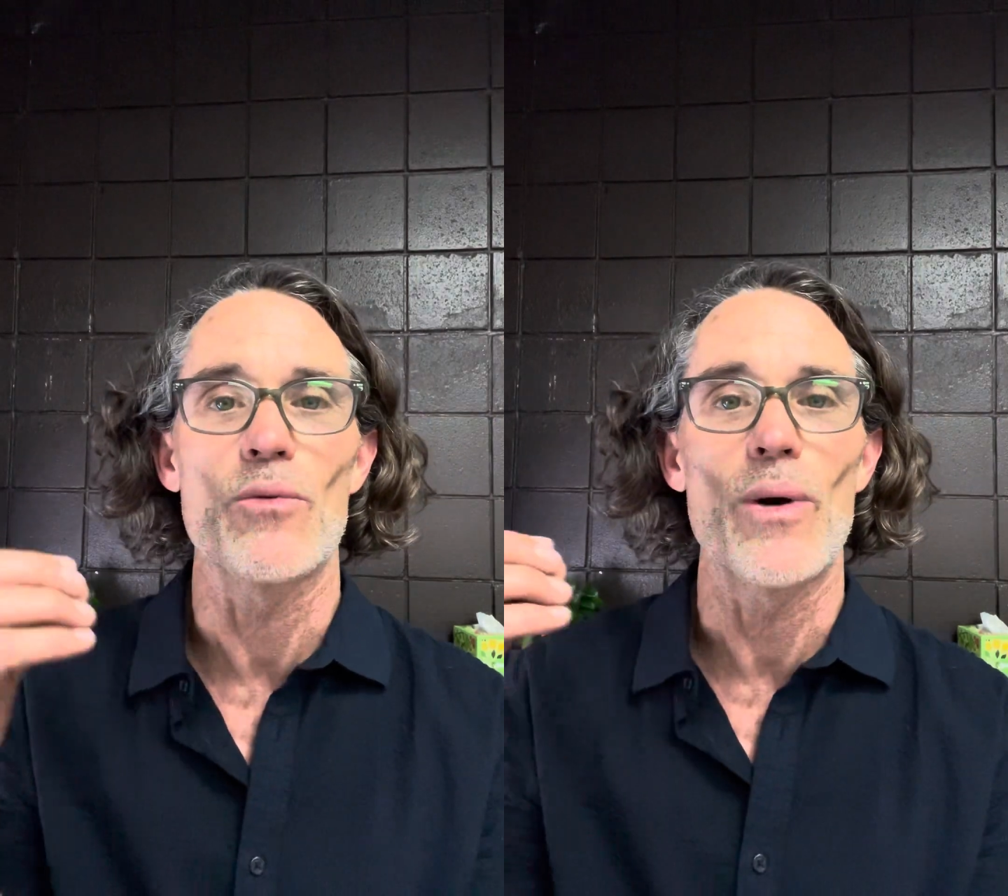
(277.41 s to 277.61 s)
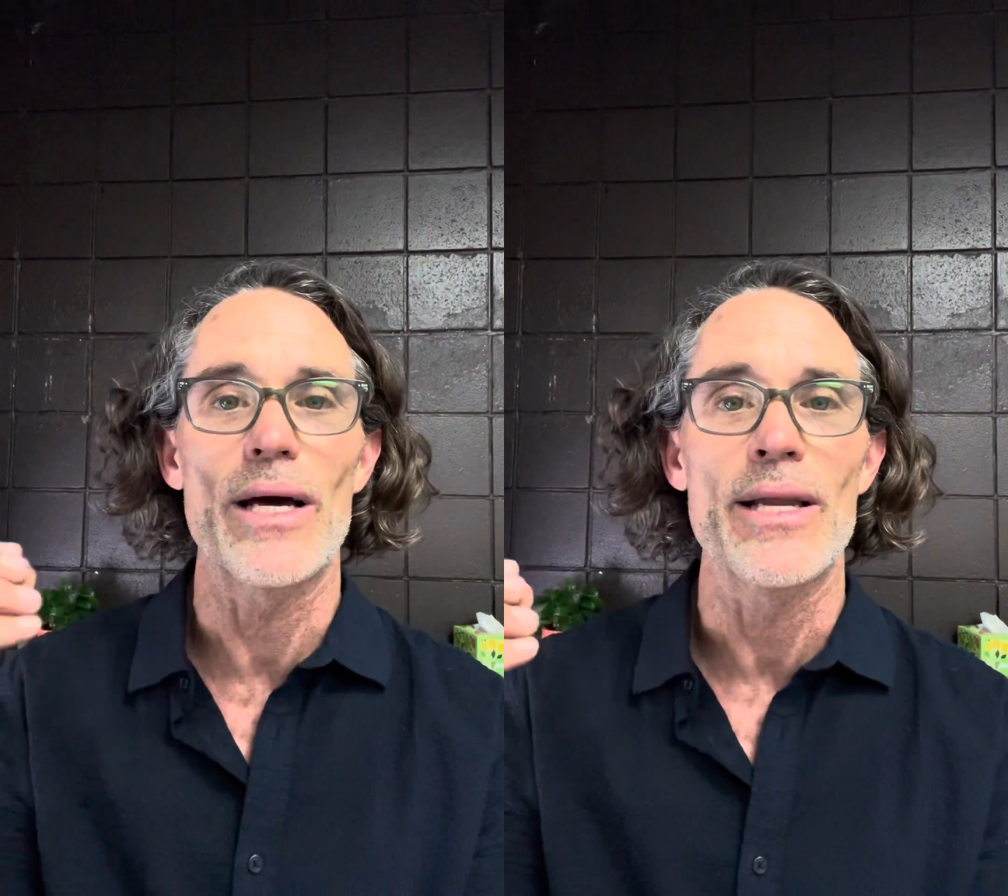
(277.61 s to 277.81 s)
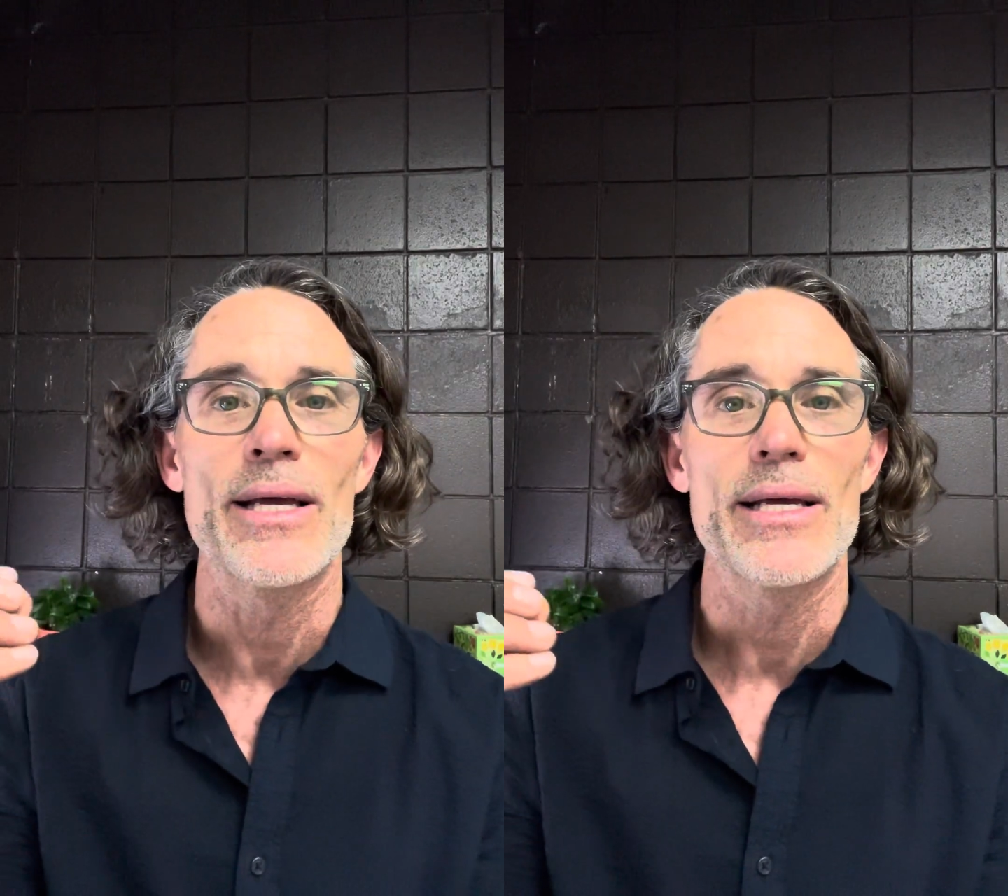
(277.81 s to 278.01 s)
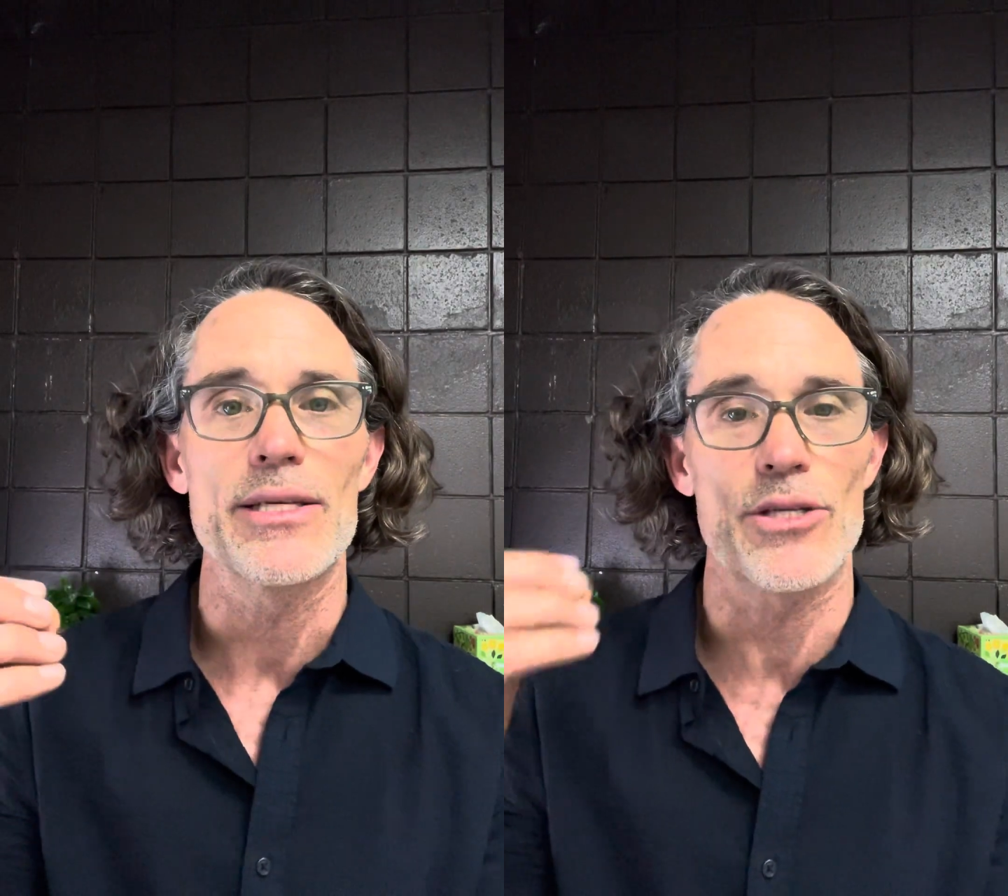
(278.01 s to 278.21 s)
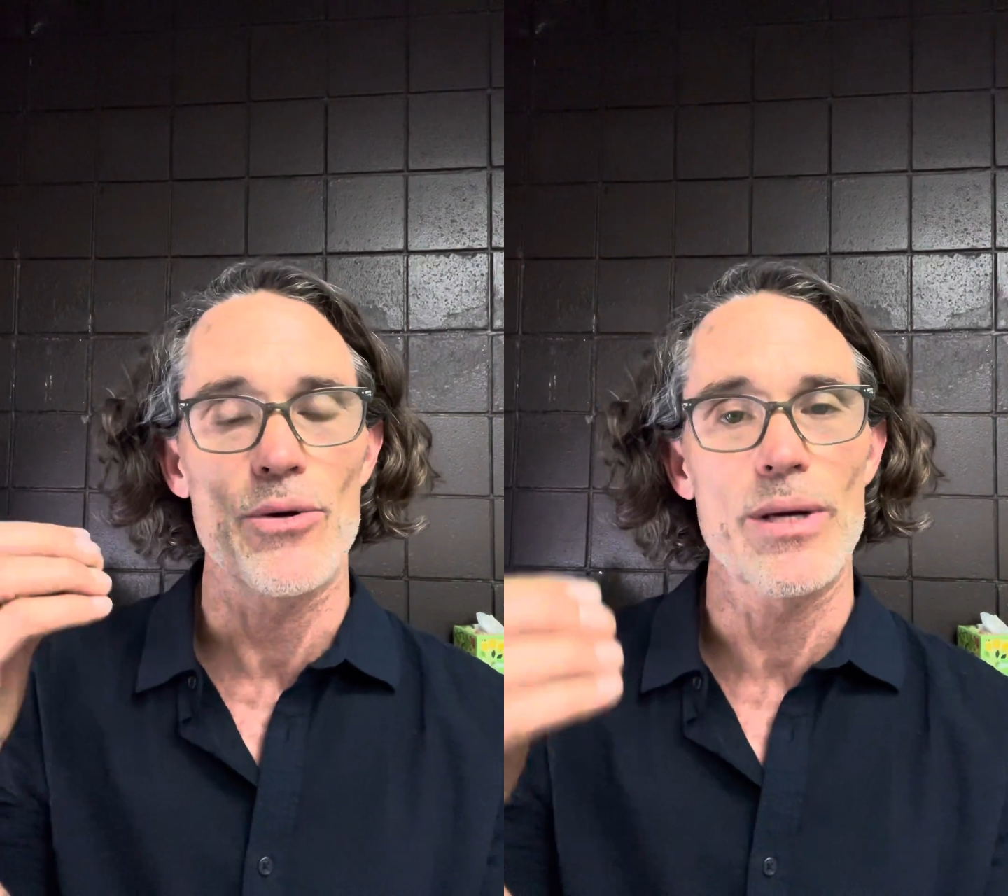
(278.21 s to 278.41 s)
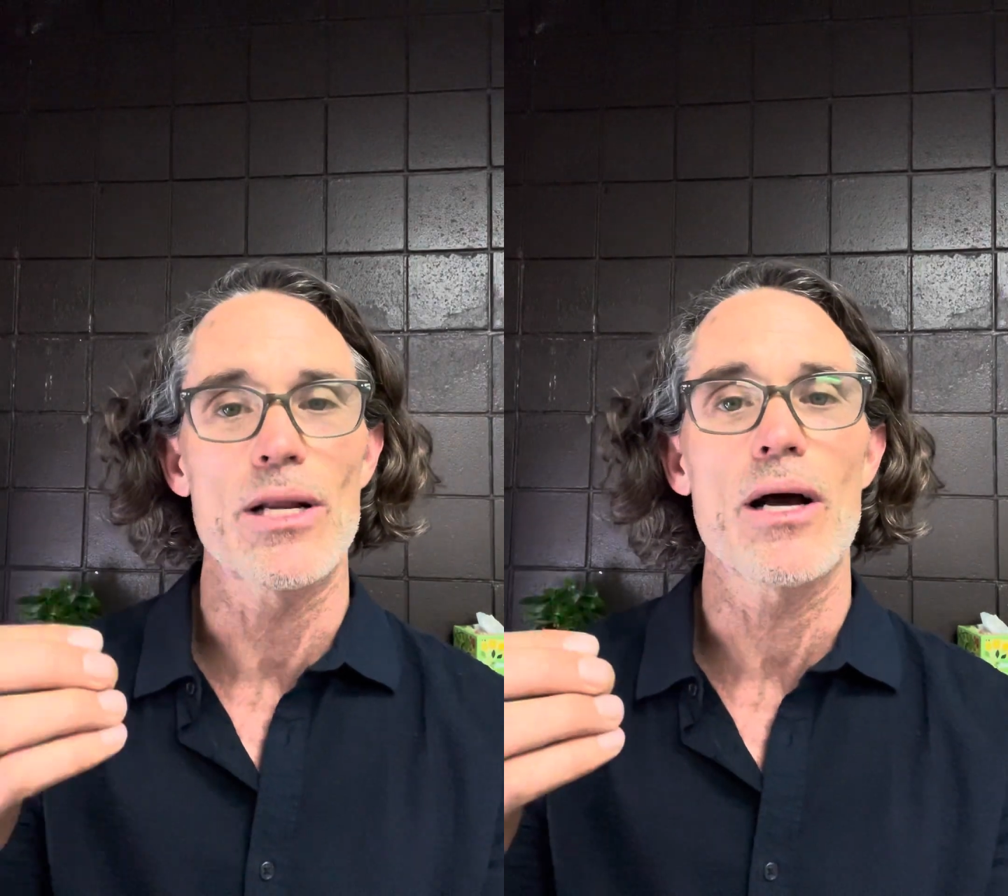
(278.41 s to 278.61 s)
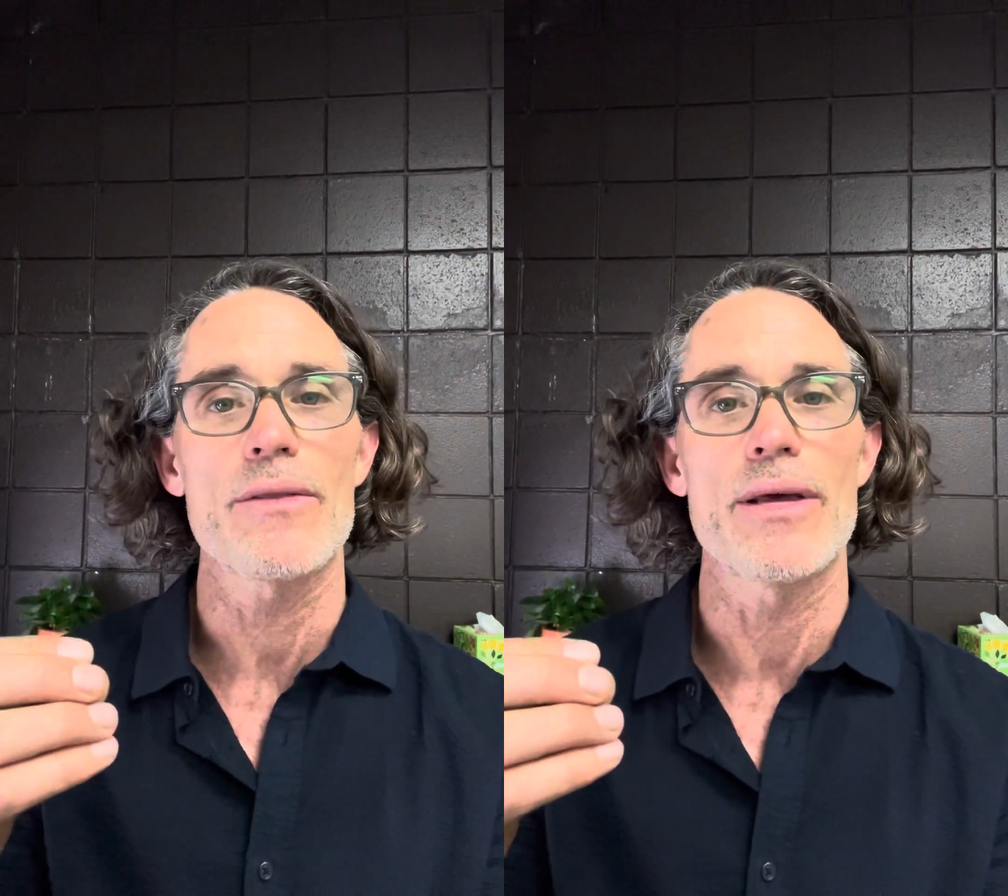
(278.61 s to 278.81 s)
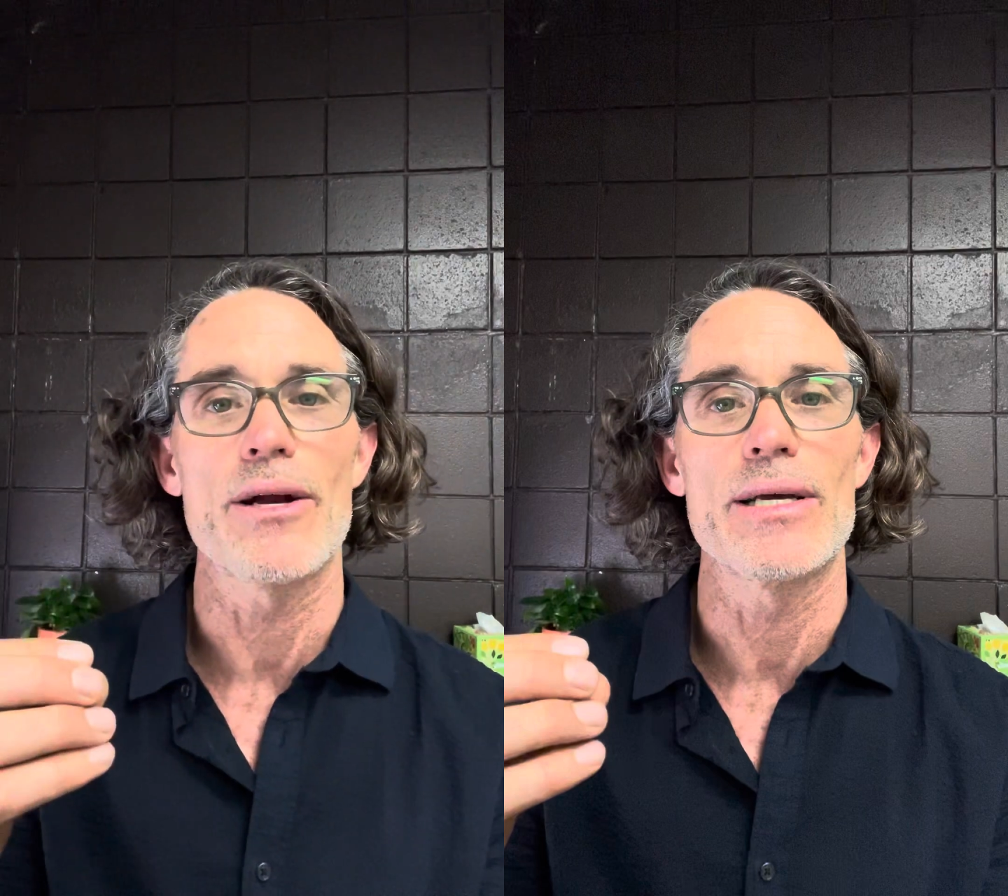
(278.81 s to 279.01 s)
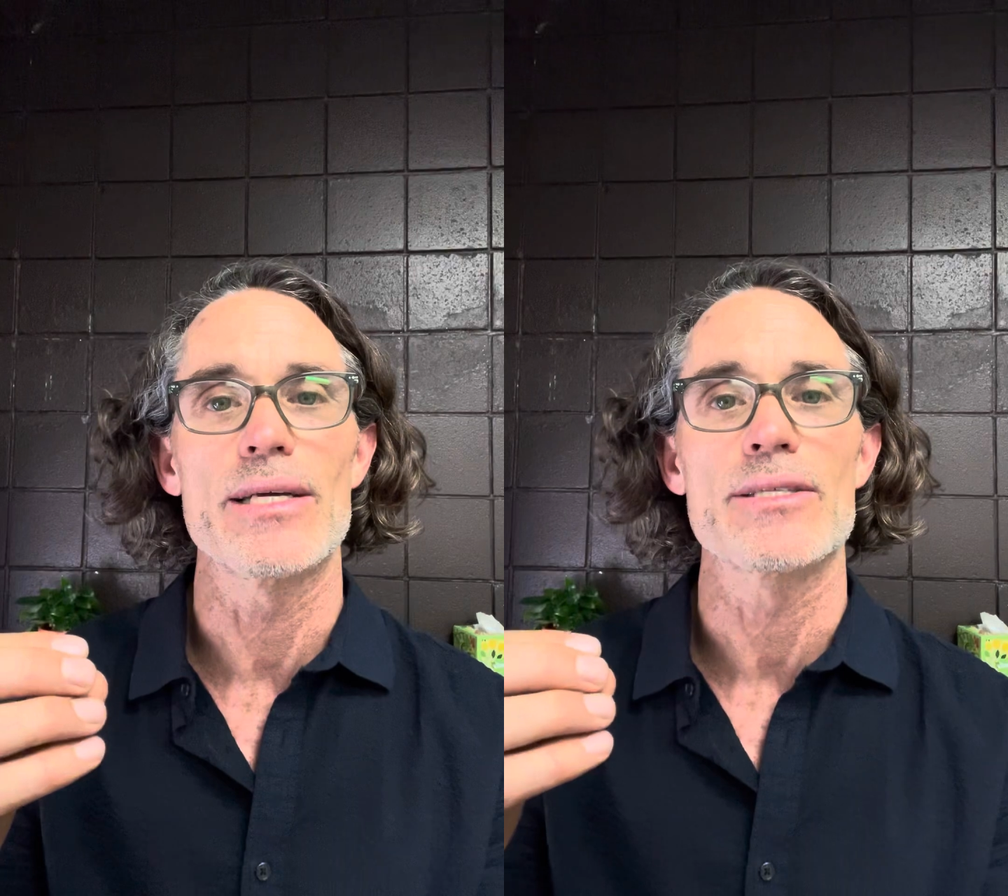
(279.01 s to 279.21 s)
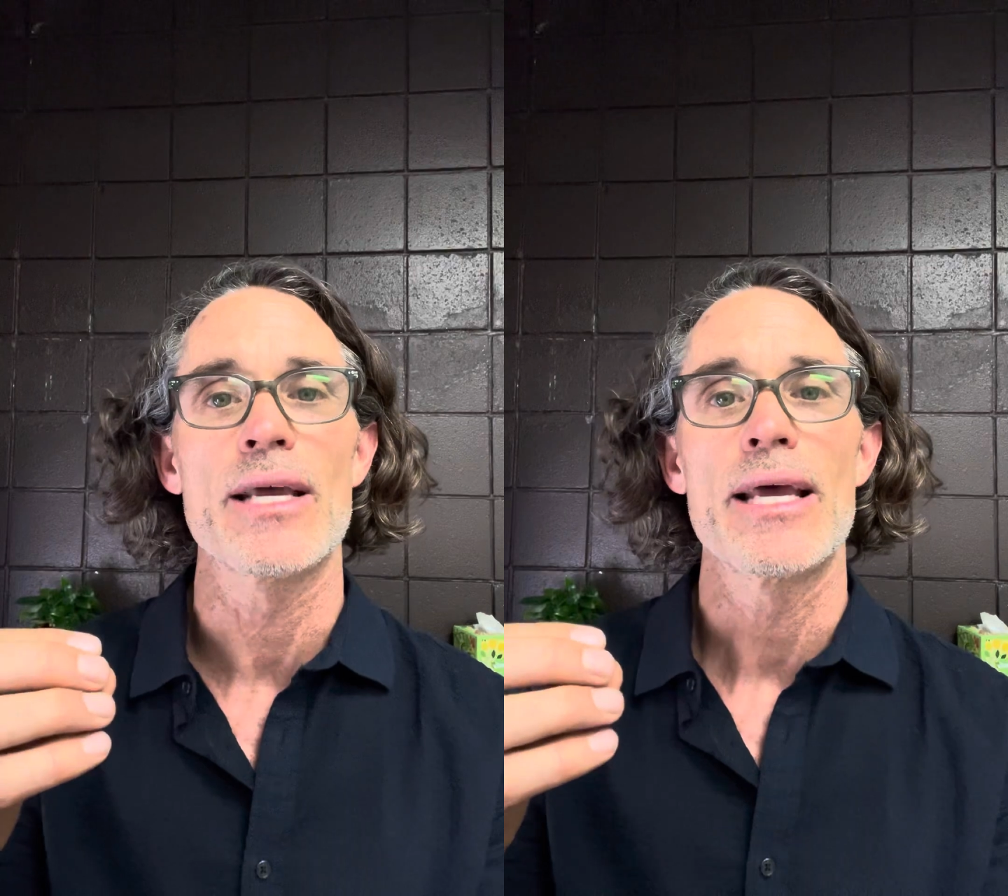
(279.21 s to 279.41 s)
what is going on there
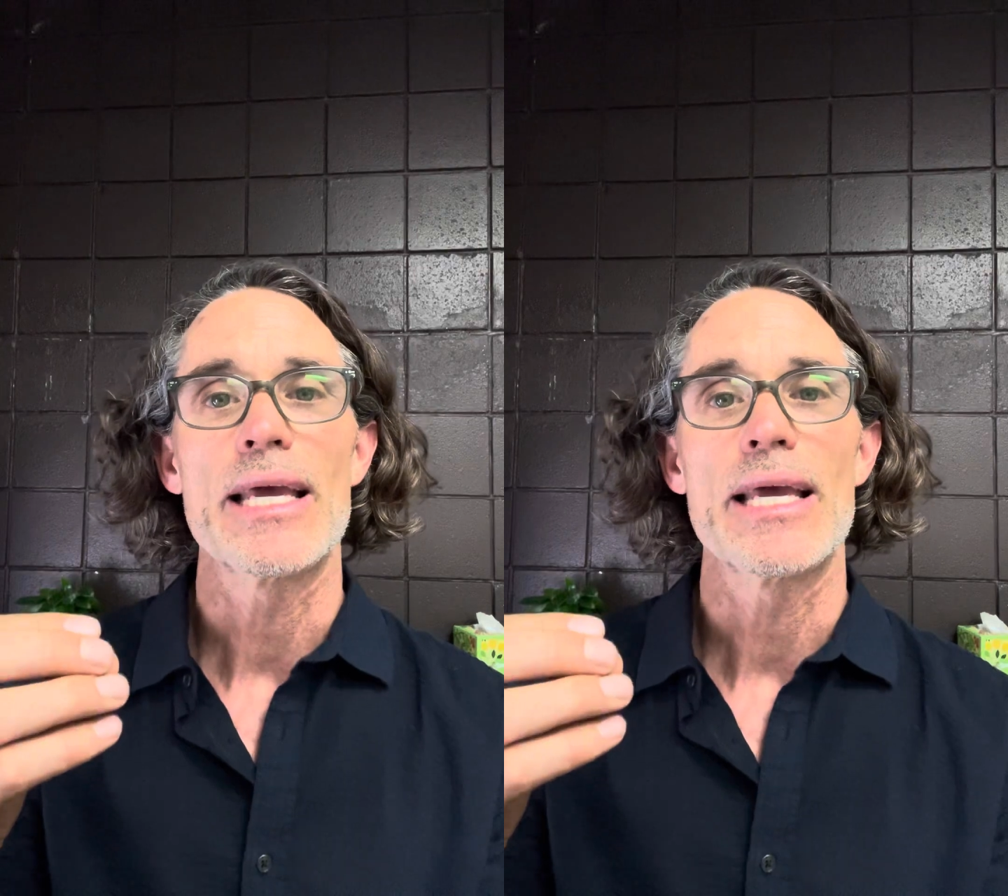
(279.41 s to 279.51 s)
is